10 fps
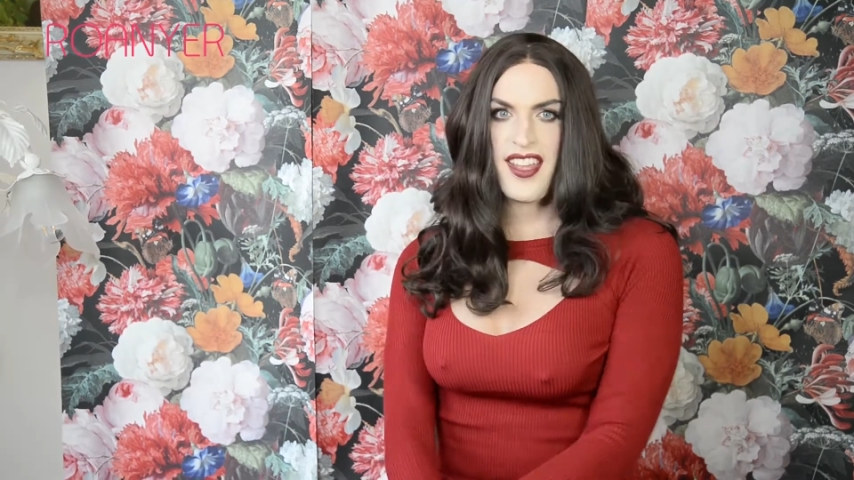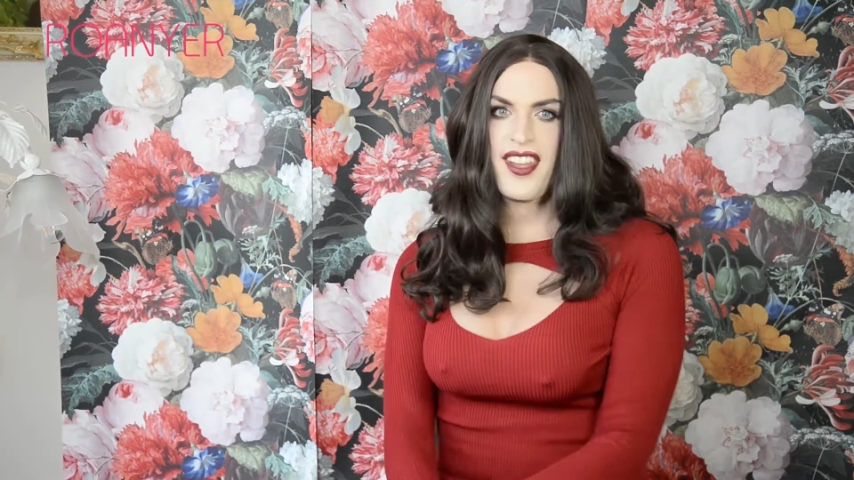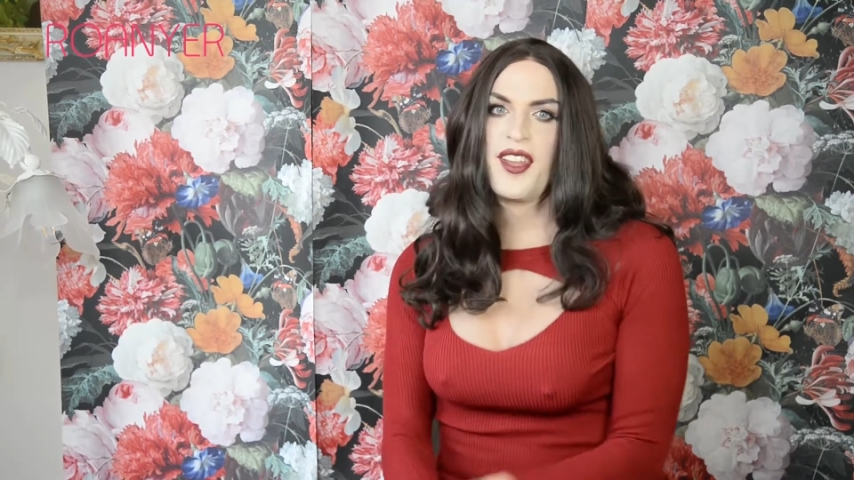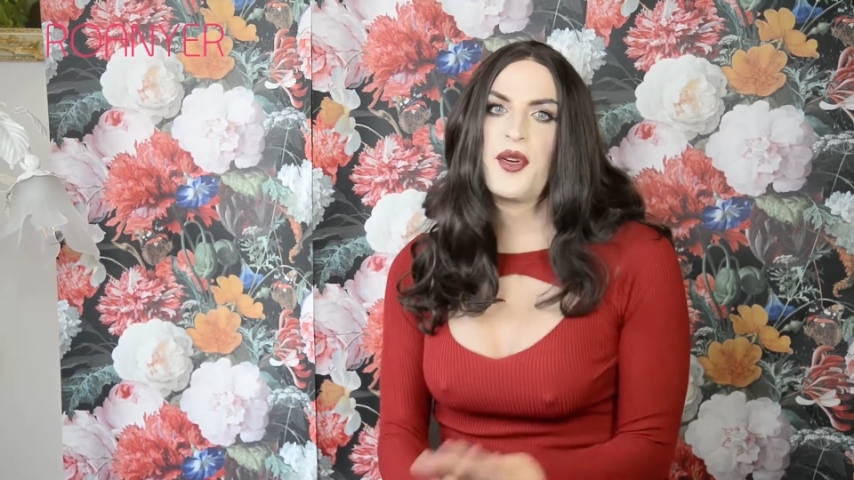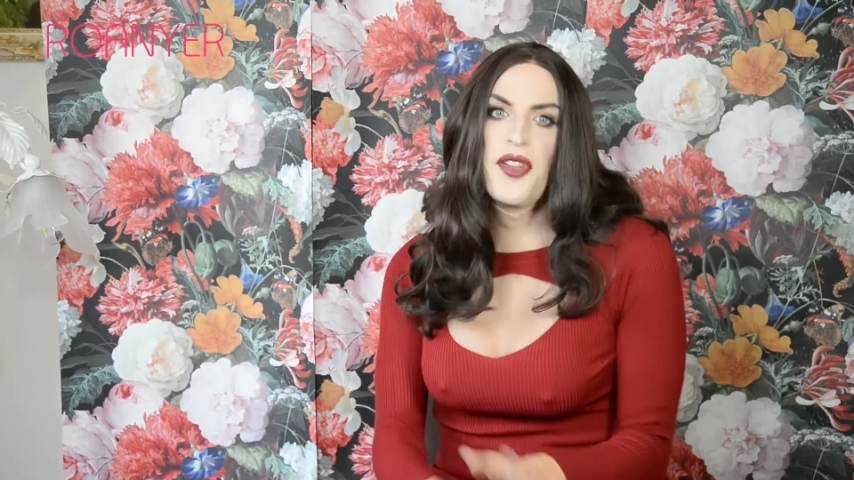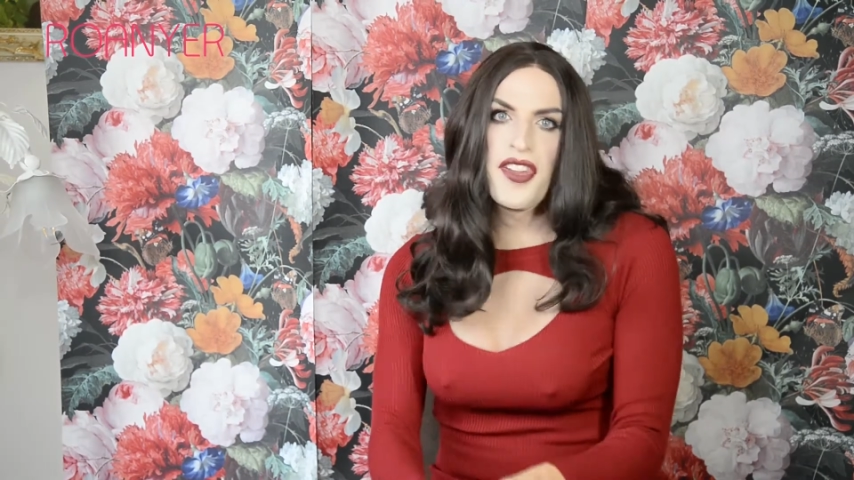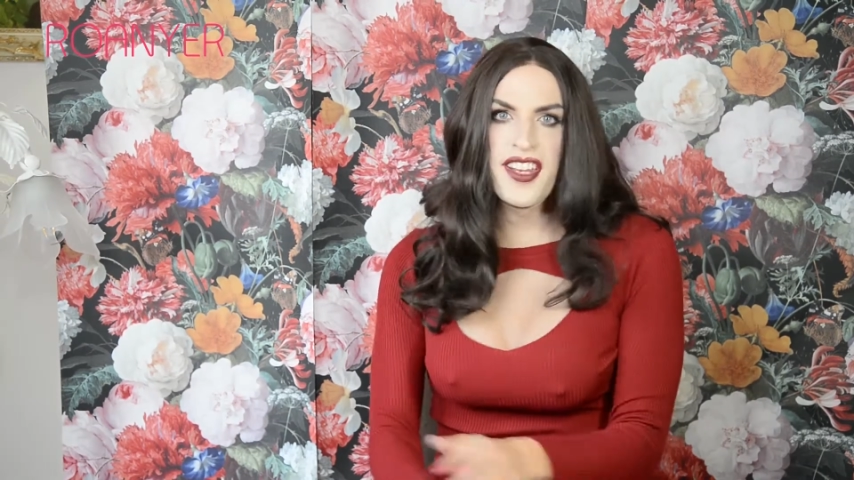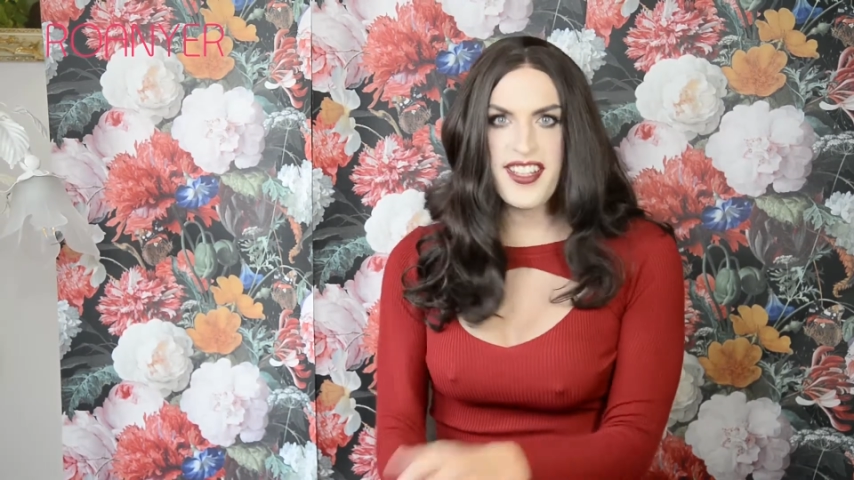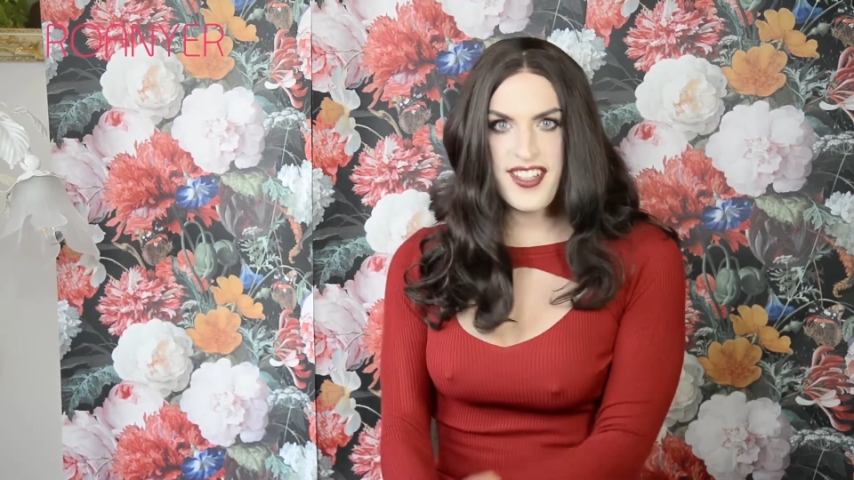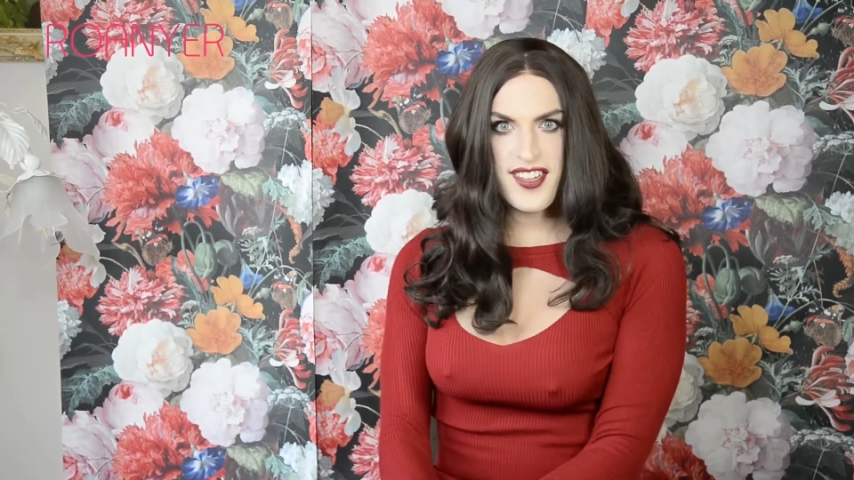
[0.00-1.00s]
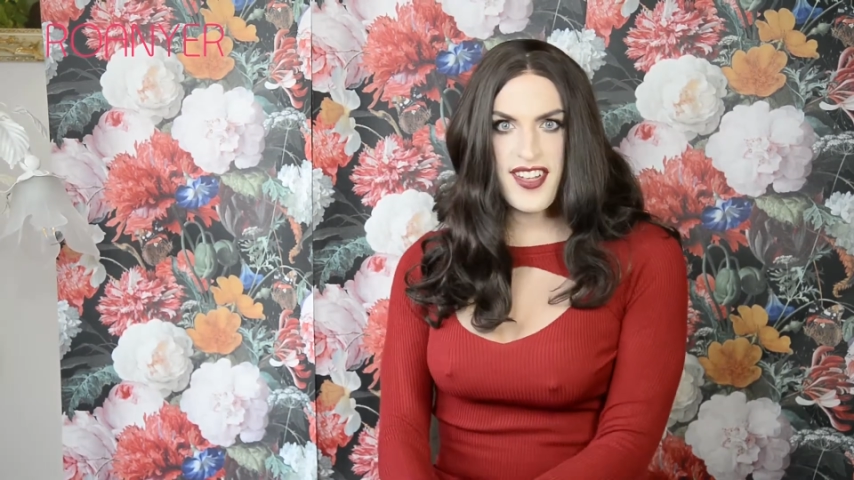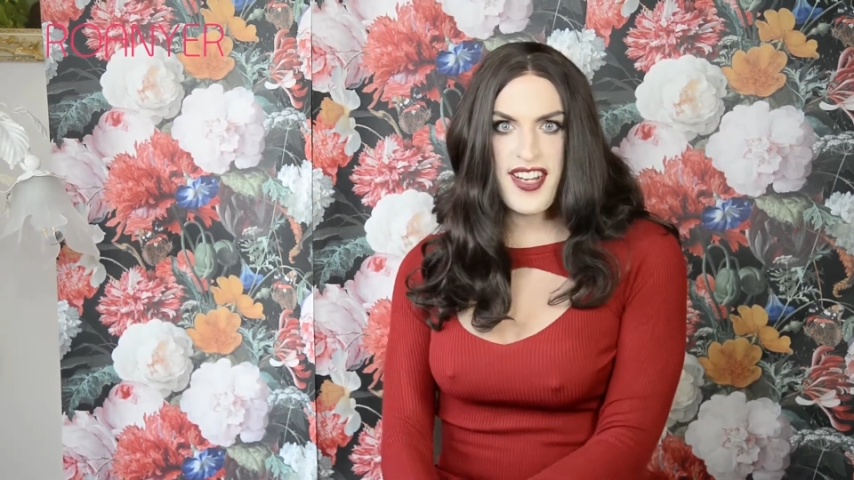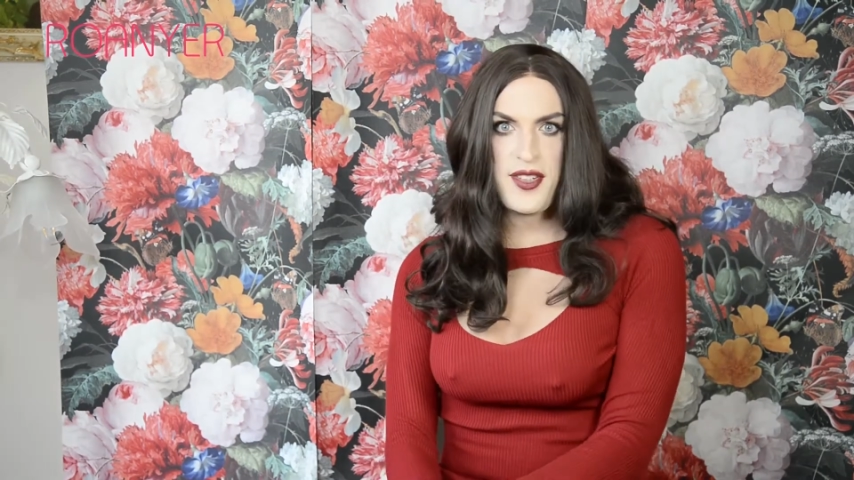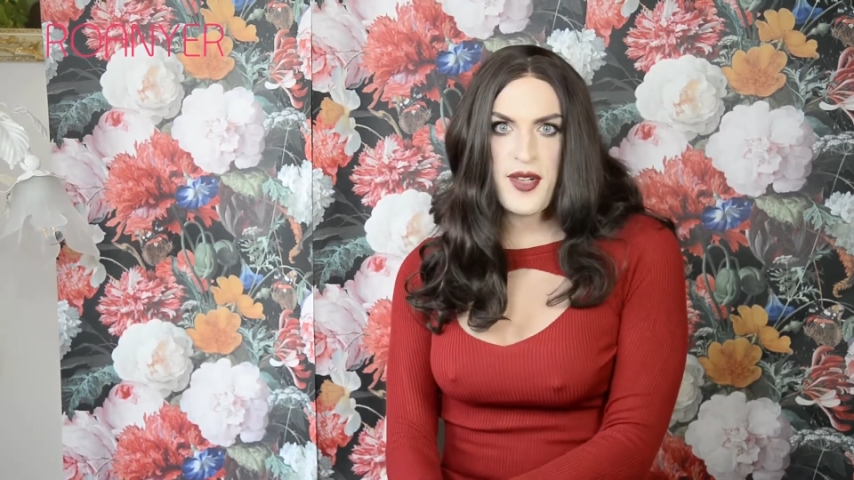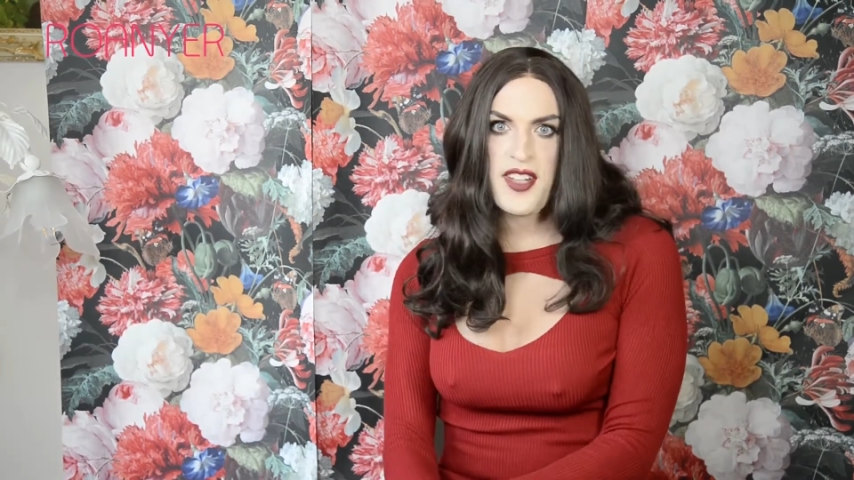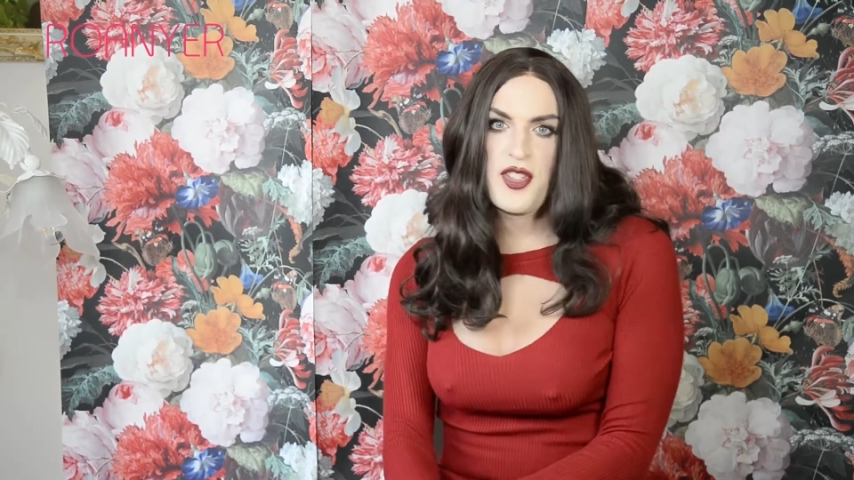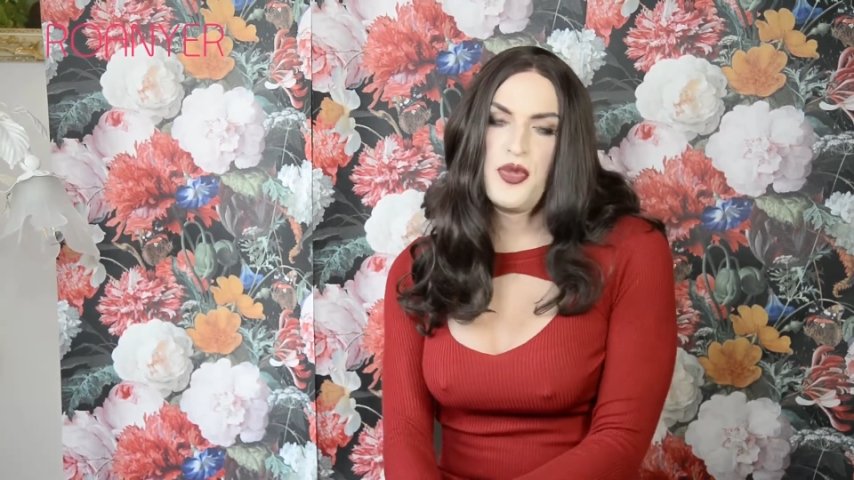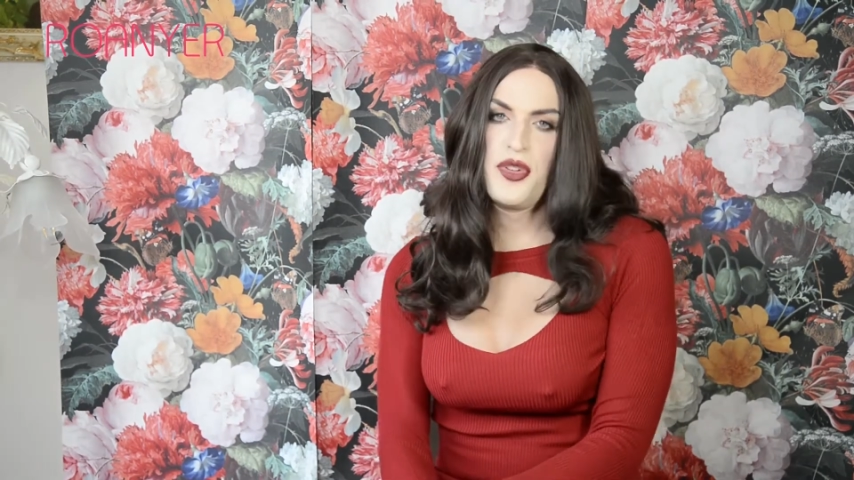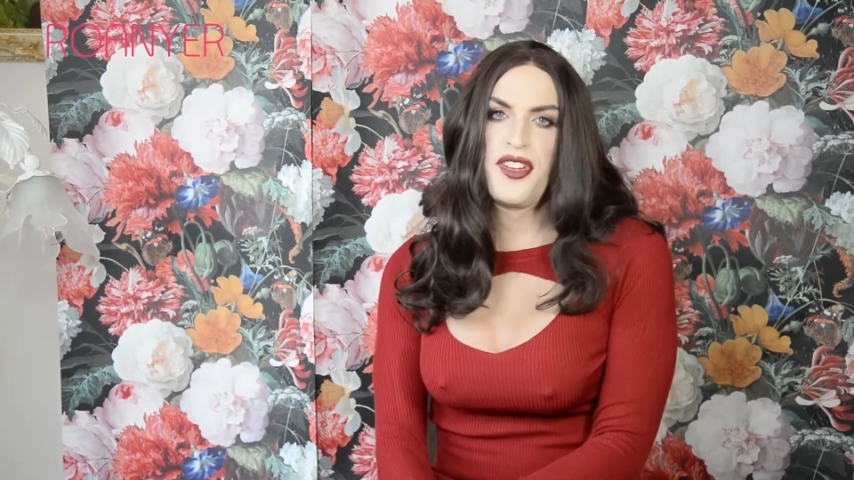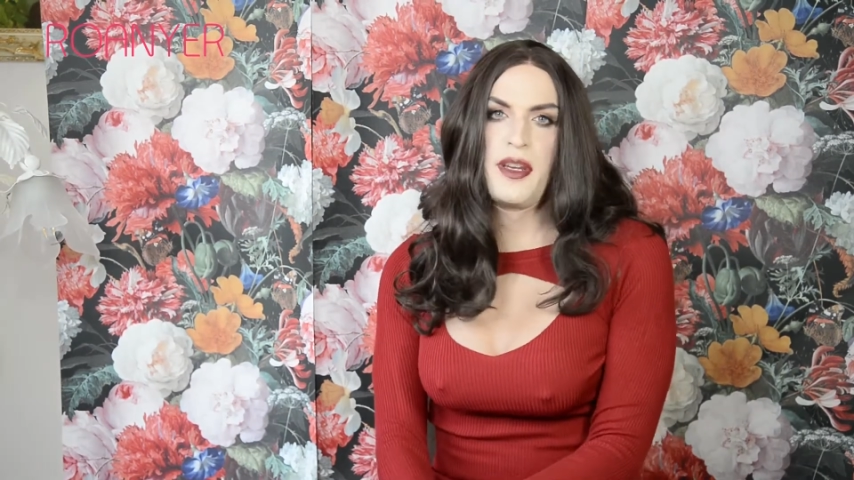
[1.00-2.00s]
The good thing is that you can
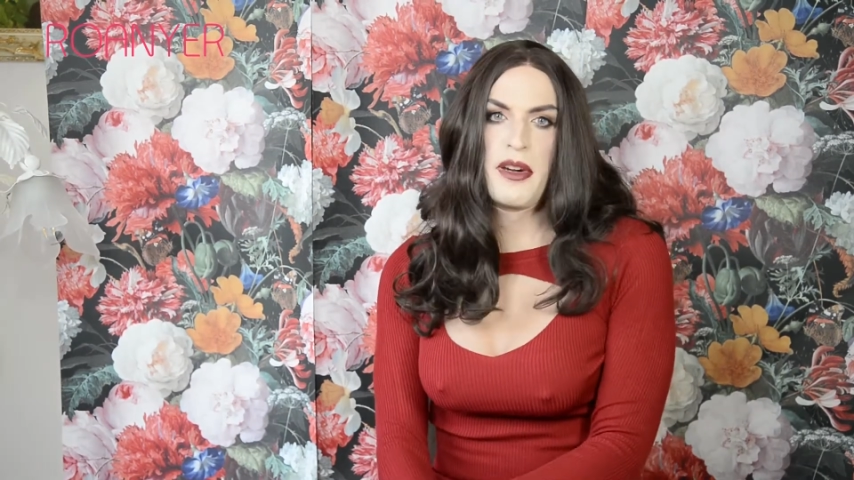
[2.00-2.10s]
choose the